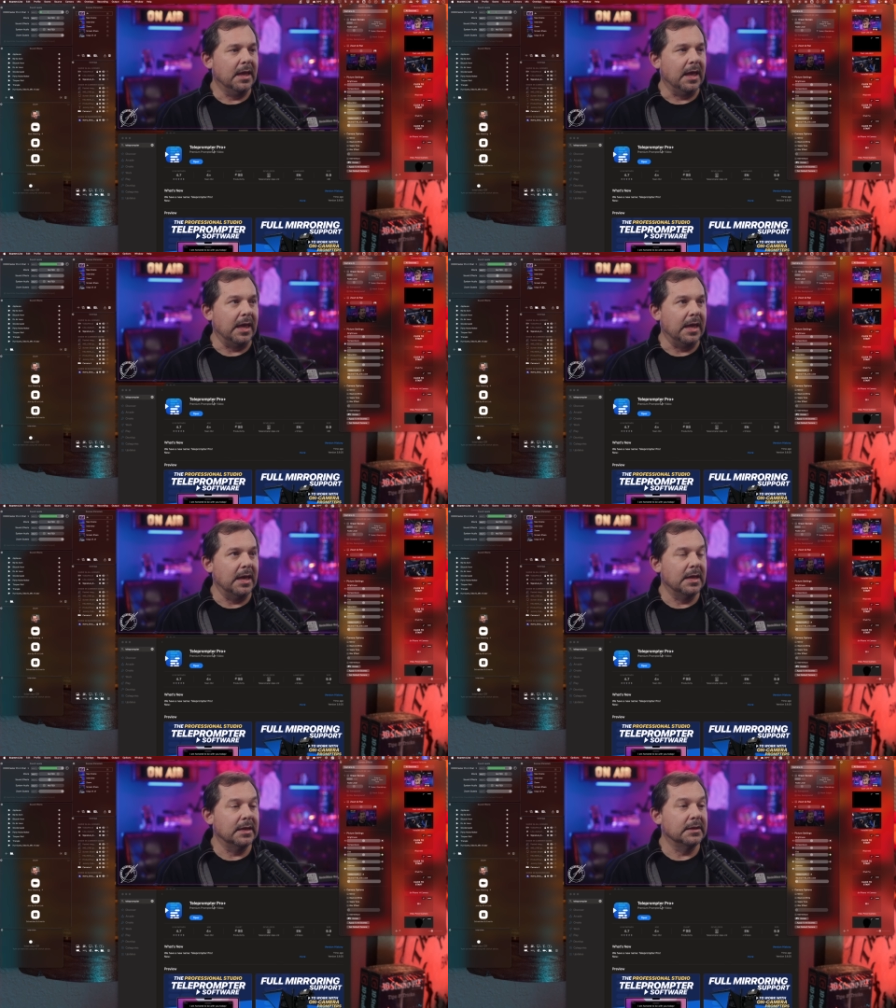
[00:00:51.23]

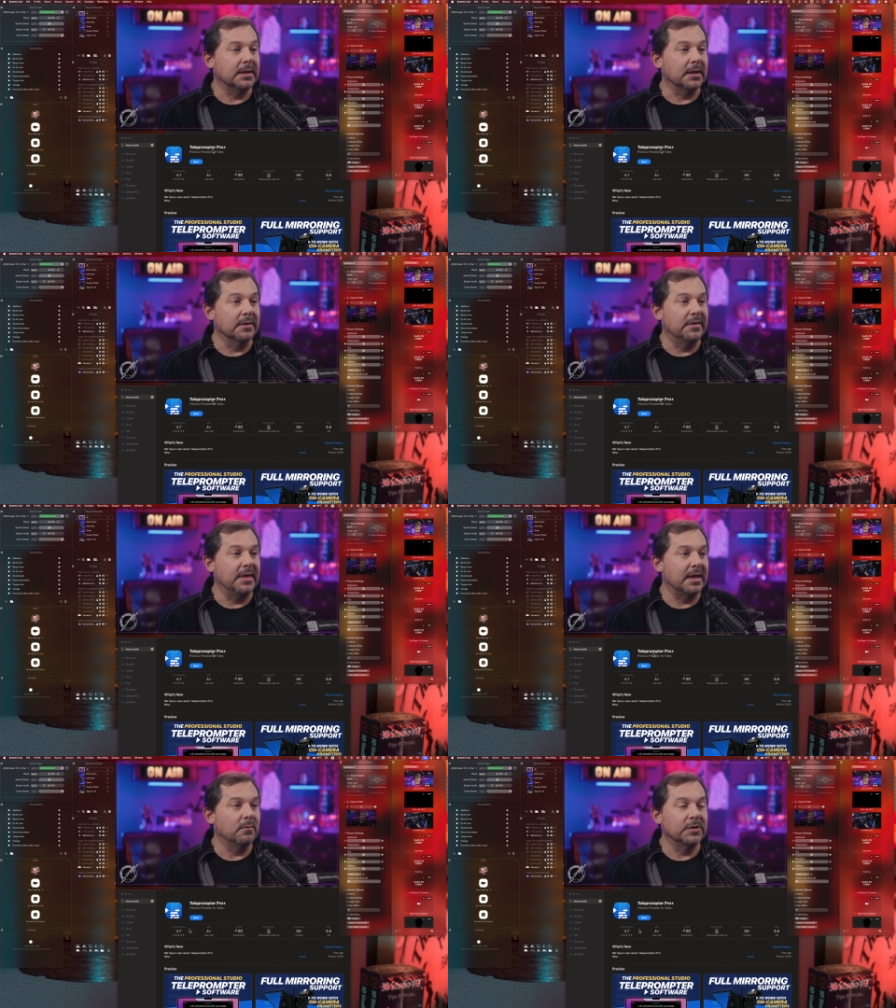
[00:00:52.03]
And
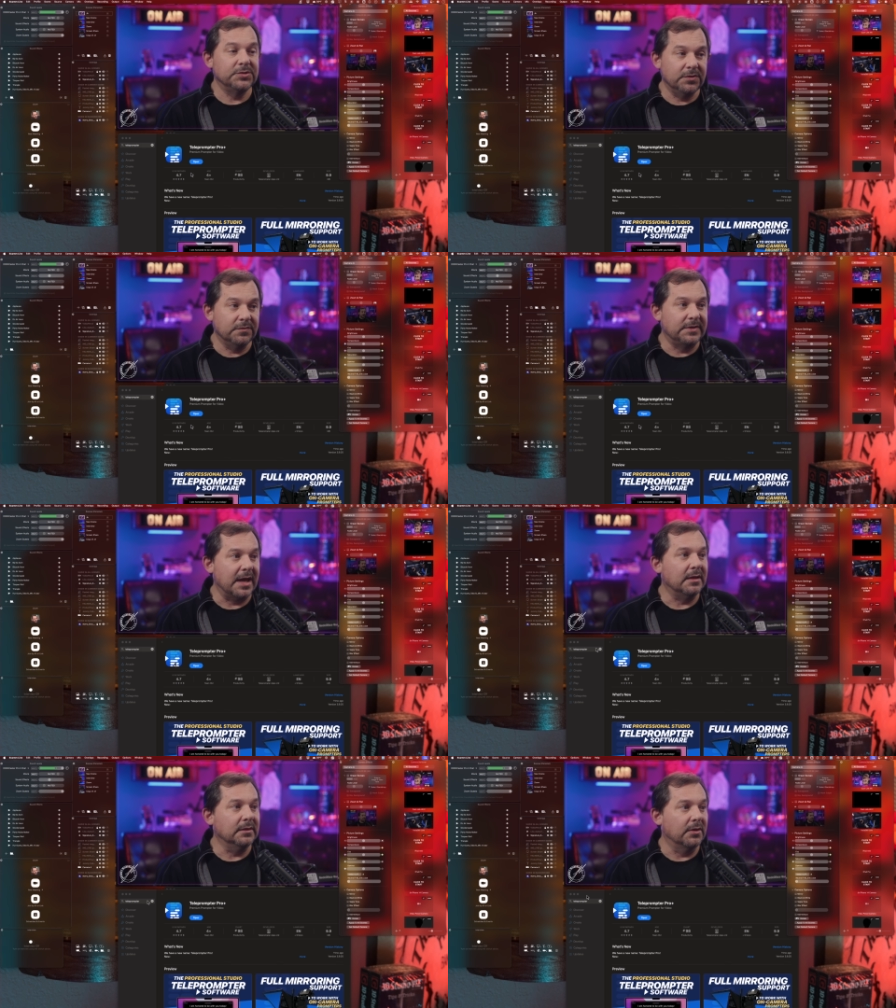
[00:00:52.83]
then once you've
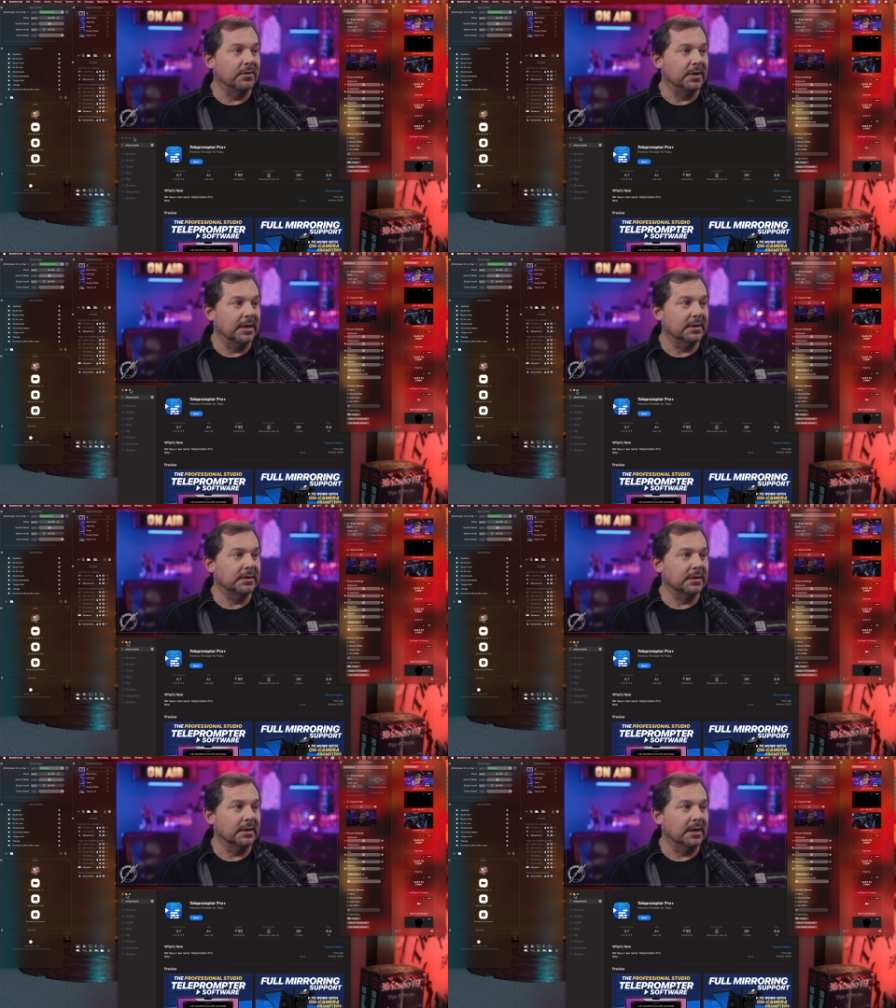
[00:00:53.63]
downloaded it,
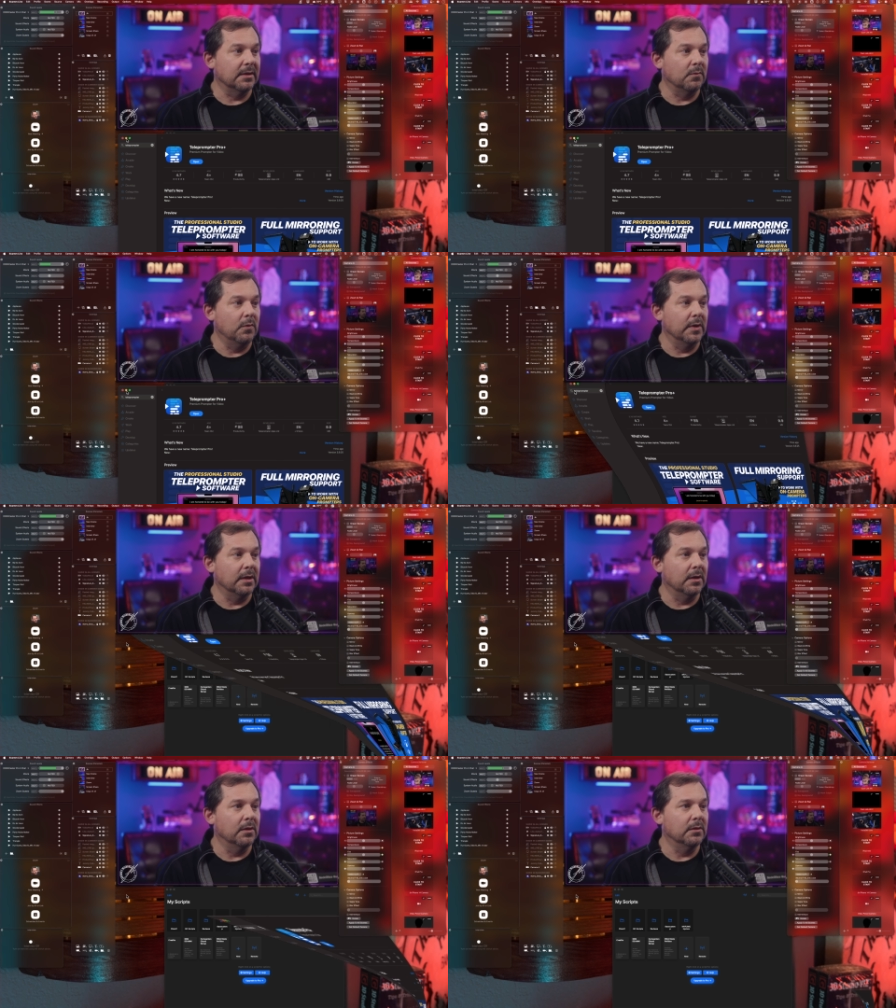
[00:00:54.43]
it
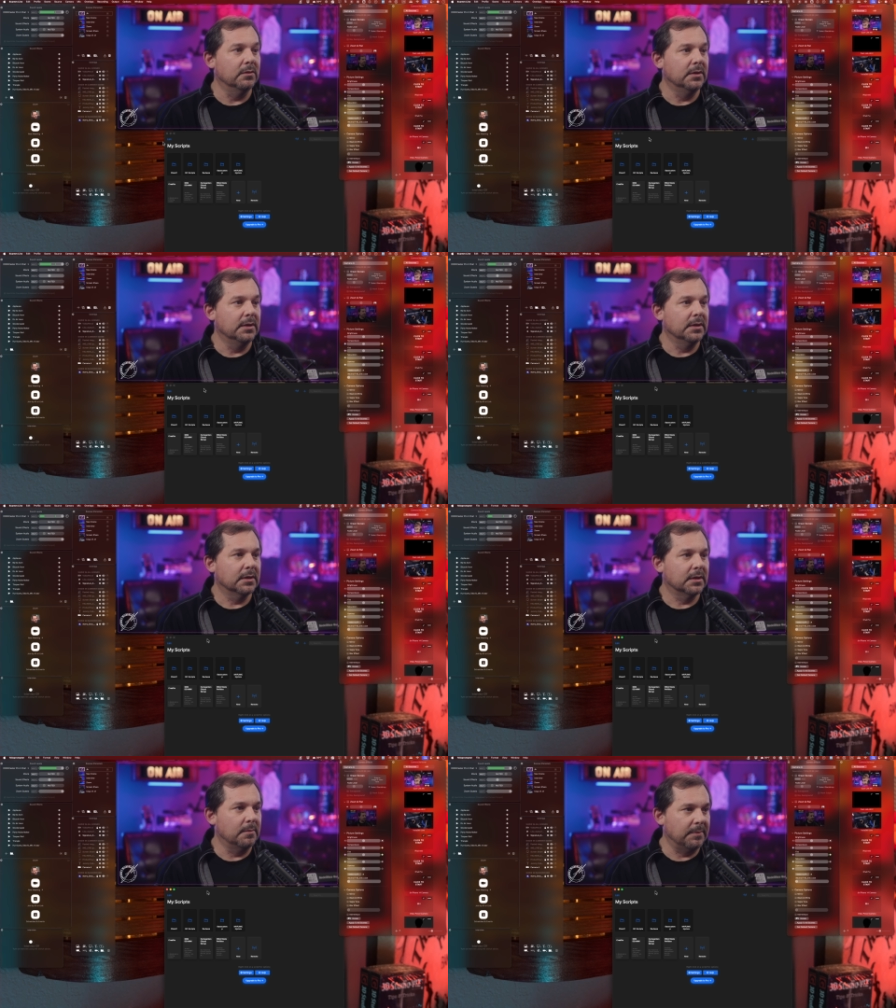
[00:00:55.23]
will
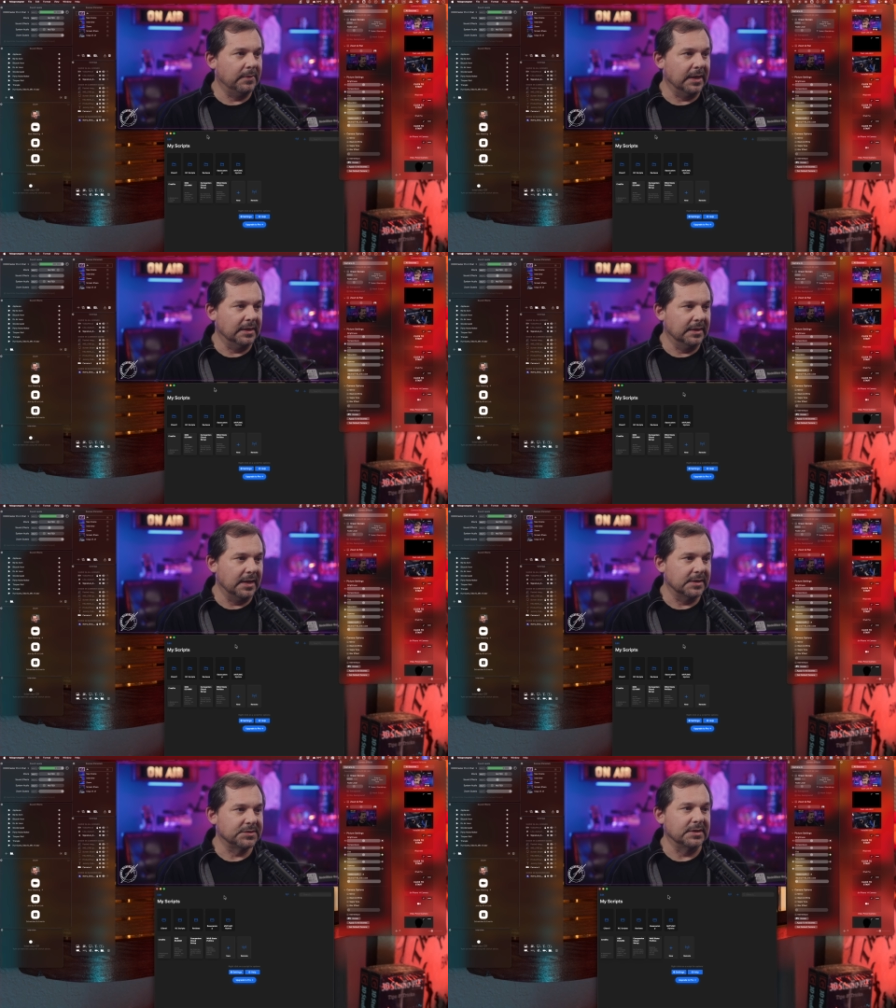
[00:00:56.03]
come up like this.